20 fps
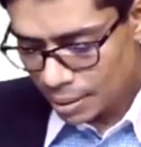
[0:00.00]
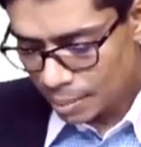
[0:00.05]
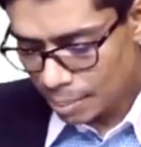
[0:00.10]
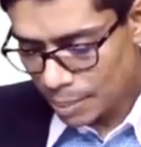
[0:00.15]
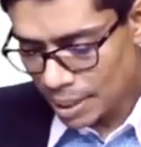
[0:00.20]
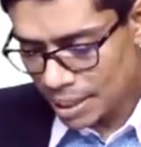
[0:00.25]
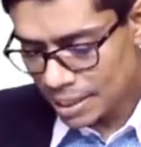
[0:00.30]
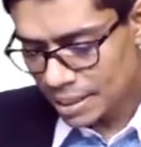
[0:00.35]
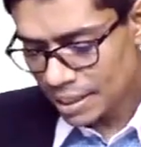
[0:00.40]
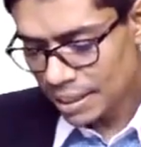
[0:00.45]

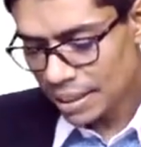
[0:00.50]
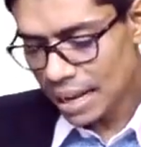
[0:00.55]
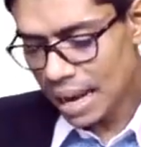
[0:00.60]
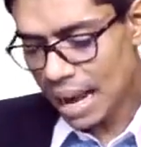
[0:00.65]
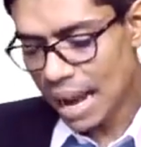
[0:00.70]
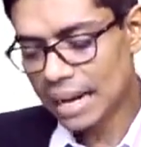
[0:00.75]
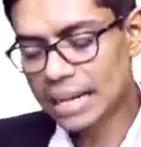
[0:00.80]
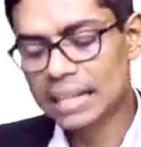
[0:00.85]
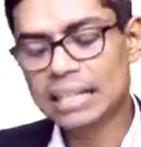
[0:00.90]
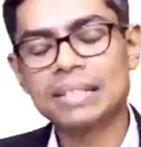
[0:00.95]
Muscle
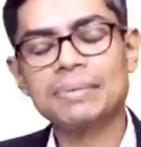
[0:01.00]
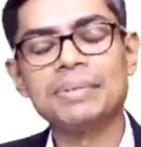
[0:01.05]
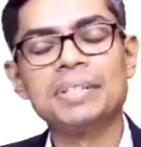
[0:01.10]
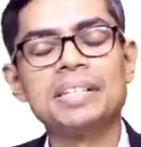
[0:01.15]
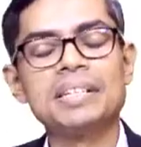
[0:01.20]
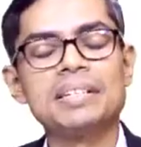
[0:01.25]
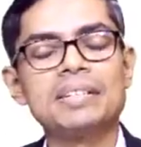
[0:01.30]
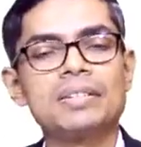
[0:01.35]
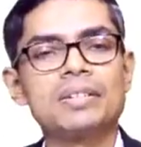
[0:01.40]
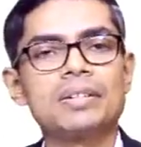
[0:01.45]

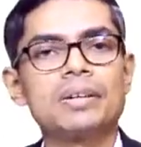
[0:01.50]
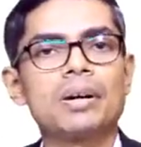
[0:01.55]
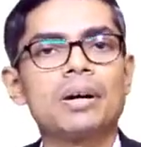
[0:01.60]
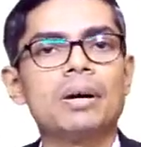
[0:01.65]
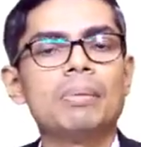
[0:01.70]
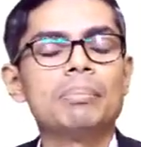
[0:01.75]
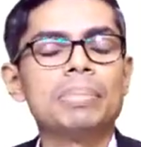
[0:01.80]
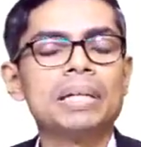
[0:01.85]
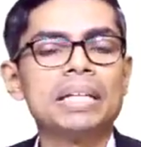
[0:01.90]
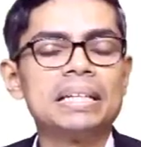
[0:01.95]
activity is
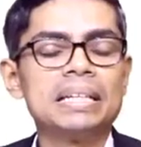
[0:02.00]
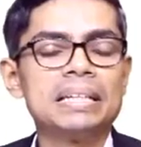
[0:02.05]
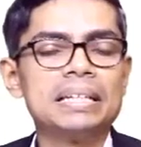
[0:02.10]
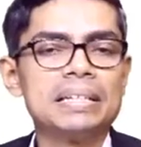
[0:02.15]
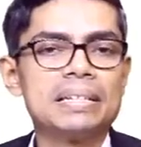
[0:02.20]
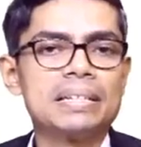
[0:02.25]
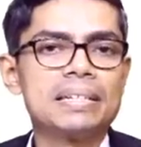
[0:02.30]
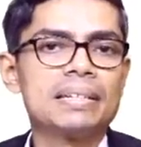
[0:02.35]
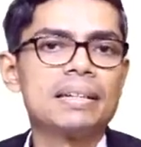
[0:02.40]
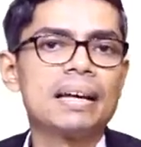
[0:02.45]
completely
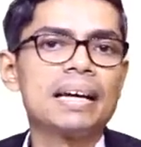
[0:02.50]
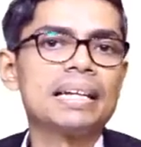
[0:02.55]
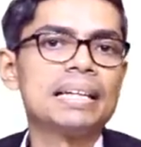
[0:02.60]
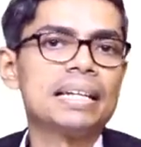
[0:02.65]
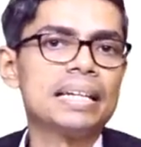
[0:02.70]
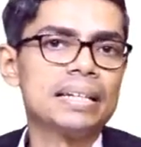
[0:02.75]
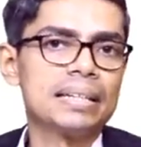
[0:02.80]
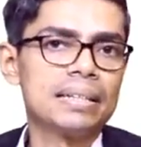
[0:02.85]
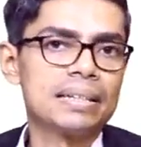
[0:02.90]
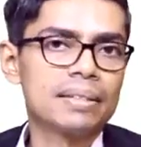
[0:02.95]

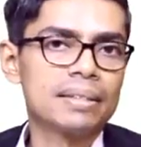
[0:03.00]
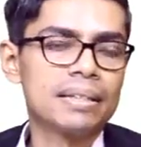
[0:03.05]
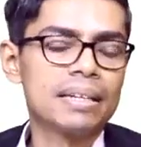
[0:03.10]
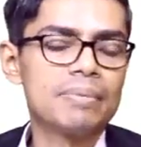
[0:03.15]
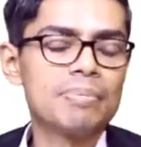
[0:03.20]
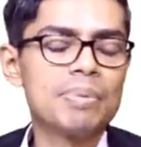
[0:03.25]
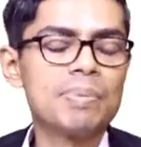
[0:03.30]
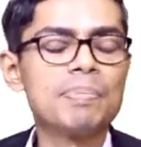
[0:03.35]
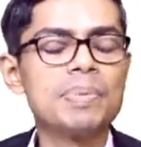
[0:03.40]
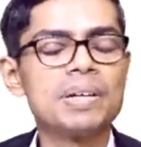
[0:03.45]
silent.
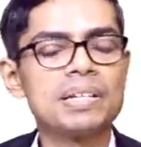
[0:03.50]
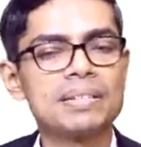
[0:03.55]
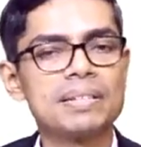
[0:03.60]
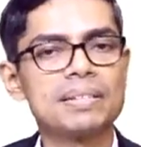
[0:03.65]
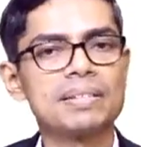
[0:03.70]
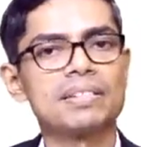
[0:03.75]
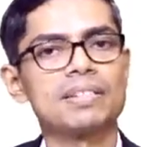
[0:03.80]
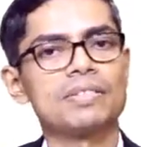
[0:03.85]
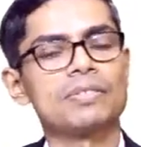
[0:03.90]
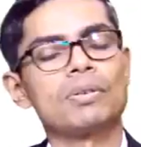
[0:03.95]
That means
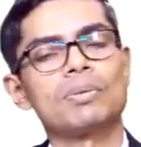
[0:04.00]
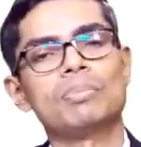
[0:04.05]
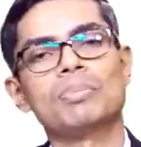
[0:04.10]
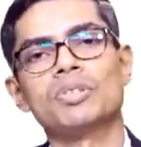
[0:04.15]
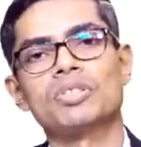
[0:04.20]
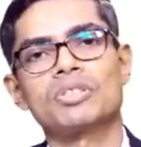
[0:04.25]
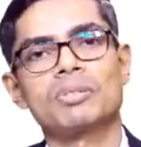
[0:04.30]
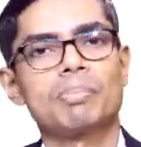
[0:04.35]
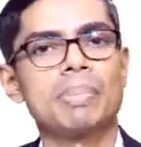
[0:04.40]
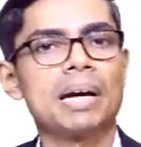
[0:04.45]
muscles is
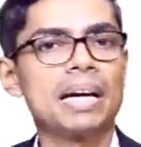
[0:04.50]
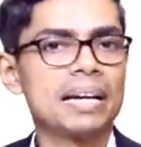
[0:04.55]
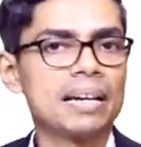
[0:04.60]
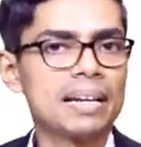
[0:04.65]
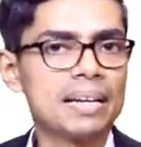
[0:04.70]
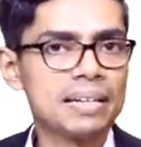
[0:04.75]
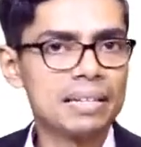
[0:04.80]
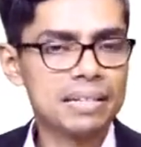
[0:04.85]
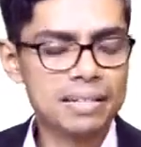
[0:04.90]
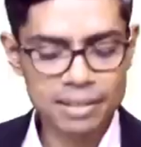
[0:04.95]
almost
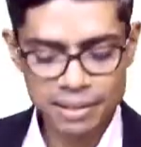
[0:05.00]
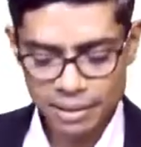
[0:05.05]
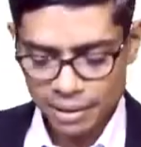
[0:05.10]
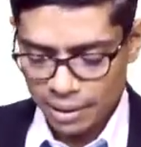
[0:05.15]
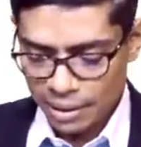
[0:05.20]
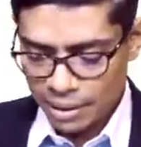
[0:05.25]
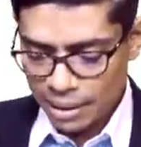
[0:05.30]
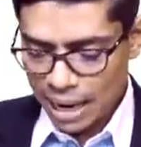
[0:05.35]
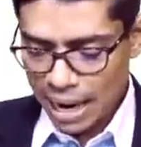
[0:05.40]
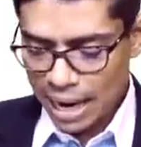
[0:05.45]
paralyzed.
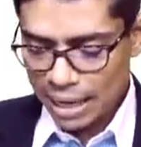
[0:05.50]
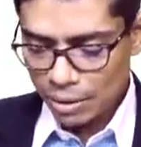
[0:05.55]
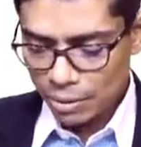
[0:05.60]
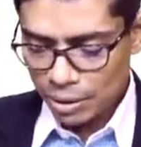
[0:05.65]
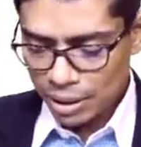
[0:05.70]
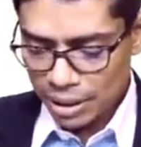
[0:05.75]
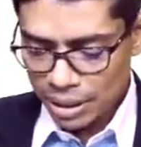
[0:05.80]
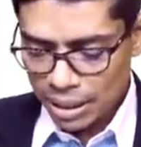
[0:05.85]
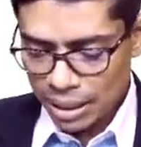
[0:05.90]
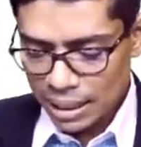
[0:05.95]
Along
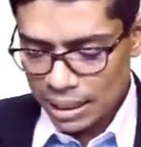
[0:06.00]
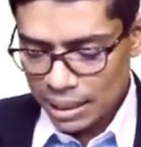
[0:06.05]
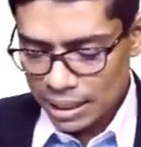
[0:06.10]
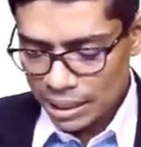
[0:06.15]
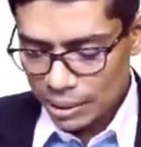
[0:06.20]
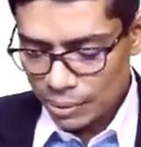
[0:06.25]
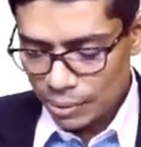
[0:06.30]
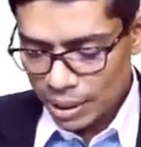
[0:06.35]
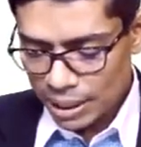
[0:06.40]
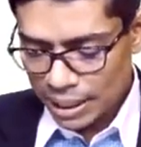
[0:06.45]
with that,
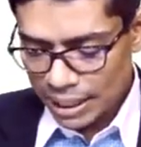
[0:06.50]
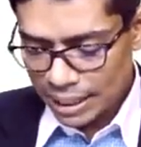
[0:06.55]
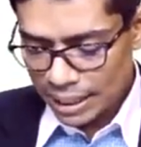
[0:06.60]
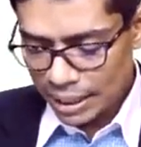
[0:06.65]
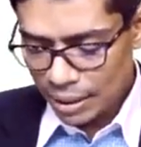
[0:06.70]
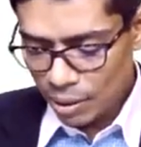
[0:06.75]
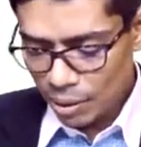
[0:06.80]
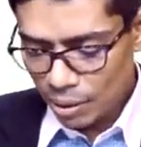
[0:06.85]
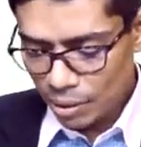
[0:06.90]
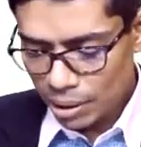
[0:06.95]
you are
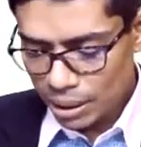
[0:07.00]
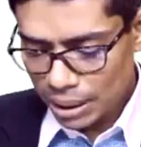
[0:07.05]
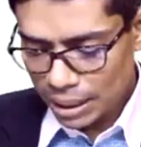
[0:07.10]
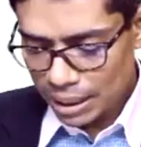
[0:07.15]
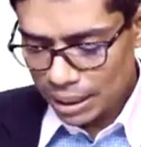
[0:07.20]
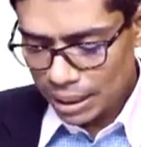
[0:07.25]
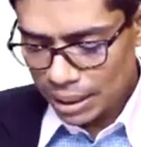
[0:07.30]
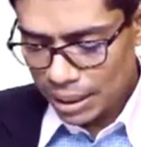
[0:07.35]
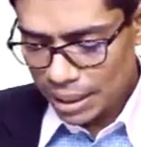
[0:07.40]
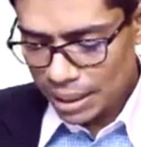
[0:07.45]
getting
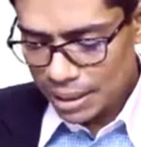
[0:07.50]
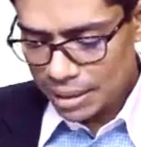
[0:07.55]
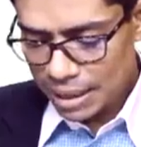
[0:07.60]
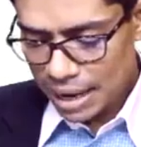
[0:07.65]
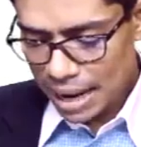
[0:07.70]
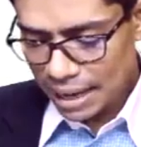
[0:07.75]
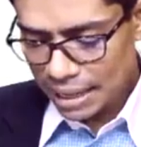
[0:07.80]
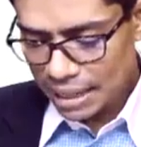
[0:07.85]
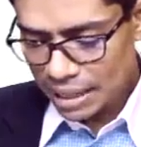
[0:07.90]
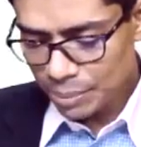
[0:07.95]
increased
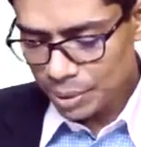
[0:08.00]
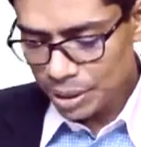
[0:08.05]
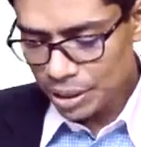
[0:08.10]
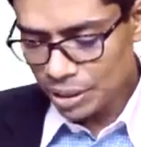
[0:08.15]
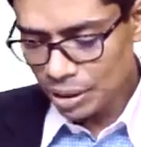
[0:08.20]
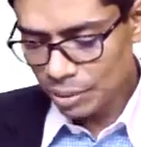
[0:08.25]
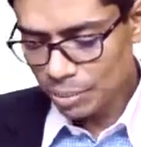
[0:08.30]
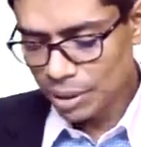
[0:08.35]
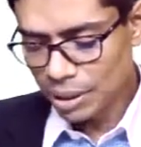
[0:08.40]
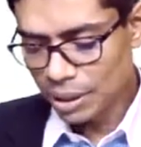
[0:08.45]

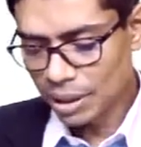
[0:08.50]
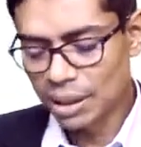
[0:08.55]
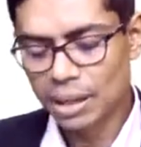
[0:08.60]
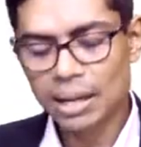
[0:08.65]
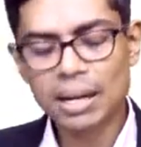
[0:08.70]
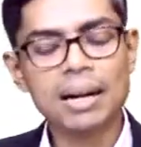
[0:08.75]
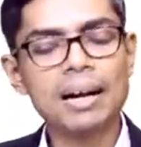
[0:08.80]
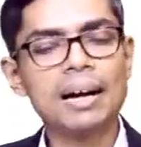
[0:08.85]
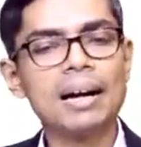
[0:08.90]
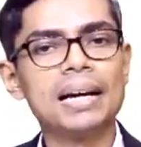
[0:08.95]
activity of the
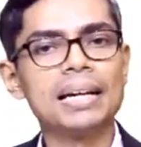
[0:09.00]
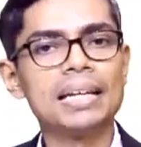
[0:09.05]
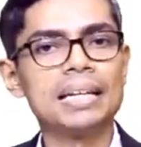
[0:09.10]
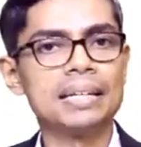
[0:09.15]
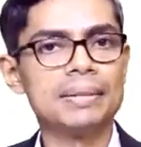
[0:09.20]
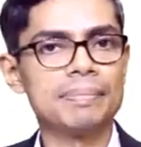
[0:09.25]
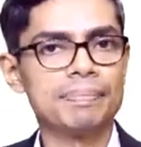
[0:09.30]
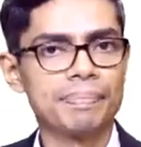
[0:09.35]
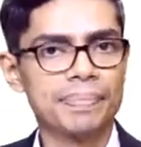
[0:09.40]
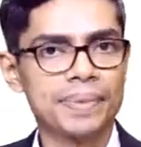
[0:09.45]

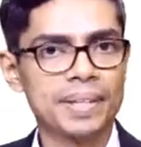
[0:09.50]
eye.